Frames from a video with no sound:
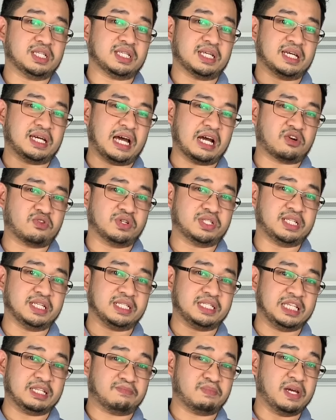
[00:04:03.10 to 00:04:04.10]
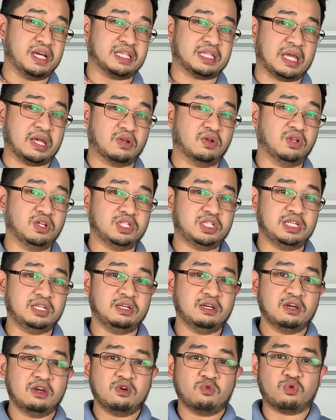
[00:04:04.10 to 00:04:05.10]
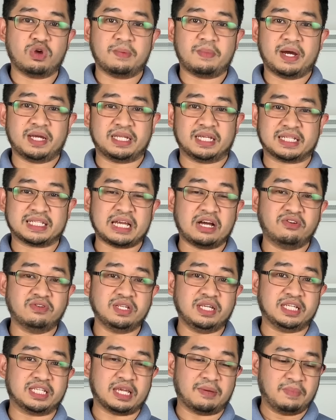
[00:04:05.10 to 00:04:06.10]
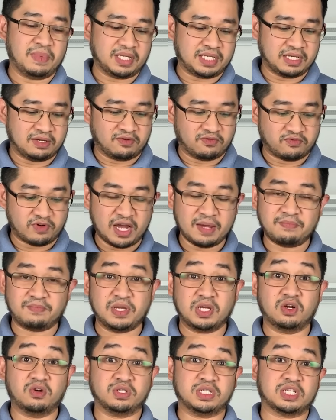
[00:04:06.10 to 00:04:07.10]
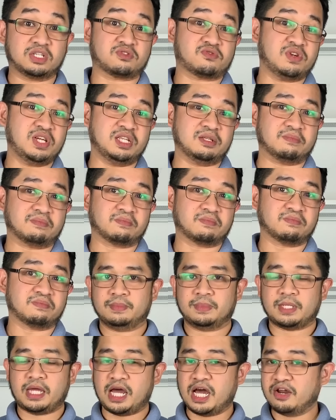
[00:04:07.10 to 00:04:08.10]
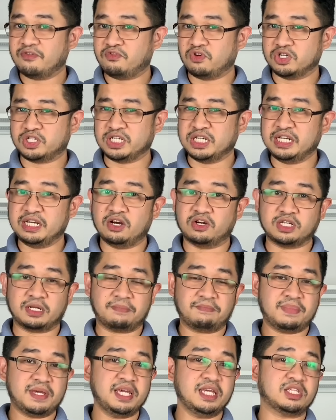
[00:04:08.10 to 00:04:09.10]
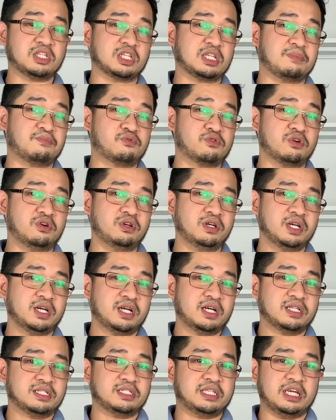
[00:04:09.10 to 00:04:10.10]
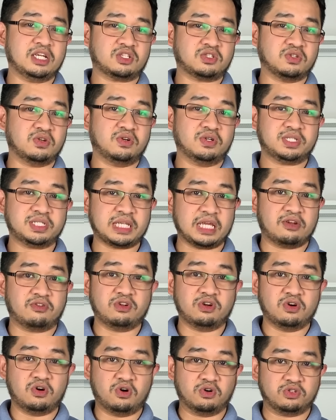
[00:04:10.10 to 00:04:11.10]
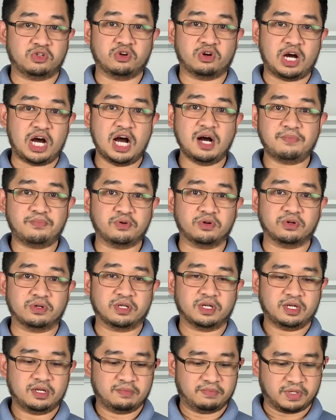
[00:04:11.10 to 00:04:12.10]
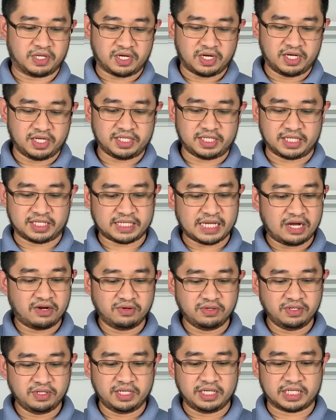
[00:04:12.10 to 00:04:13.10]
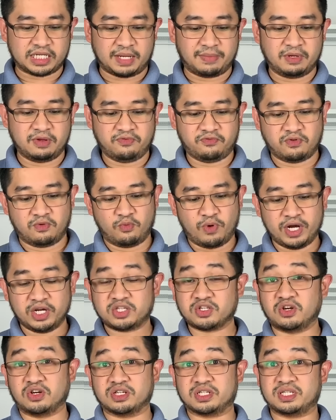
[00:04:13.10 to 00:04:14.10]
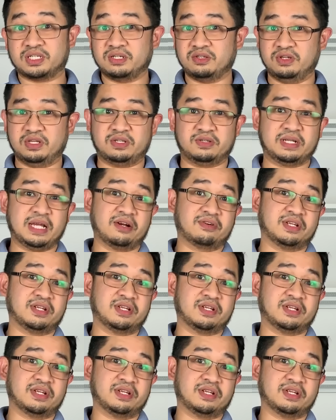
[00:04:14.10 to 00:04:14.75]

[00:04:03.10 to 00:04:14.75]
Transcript: an acoustic display technology whereby the sound is emitted right below the screen. Unfortunately, on the P30 Pro, there's no stereo audio output because the sound is coming from one source, which is down